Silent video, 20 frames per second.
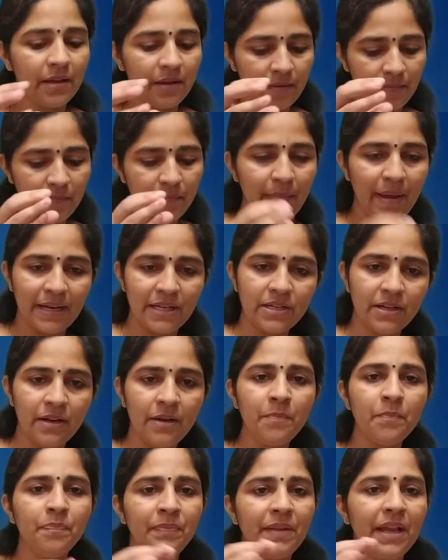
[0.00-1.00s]
matter
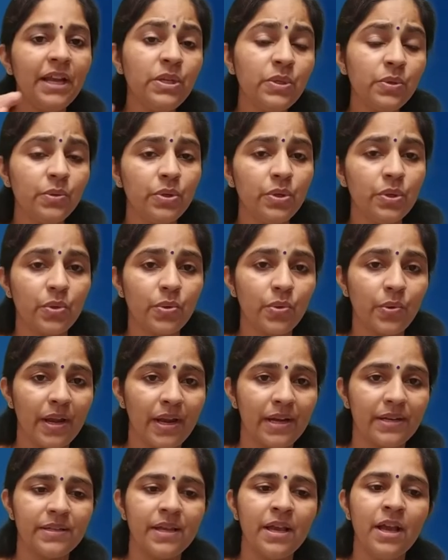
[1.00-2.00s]
into
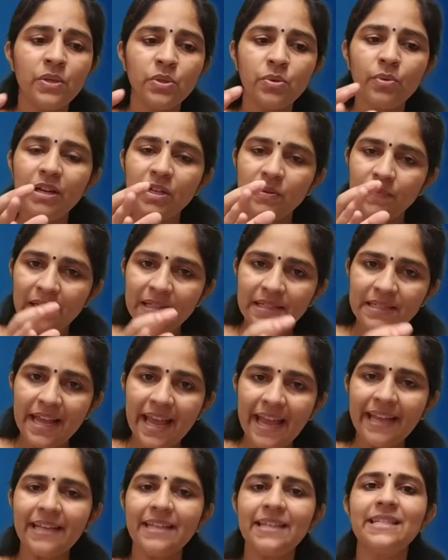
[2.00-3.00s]
nutrients. So it will
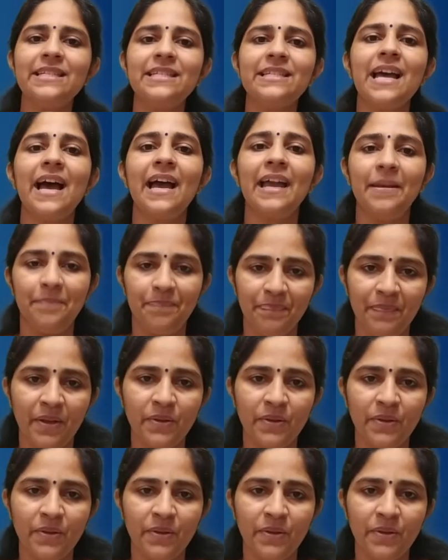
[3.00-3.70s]
take time.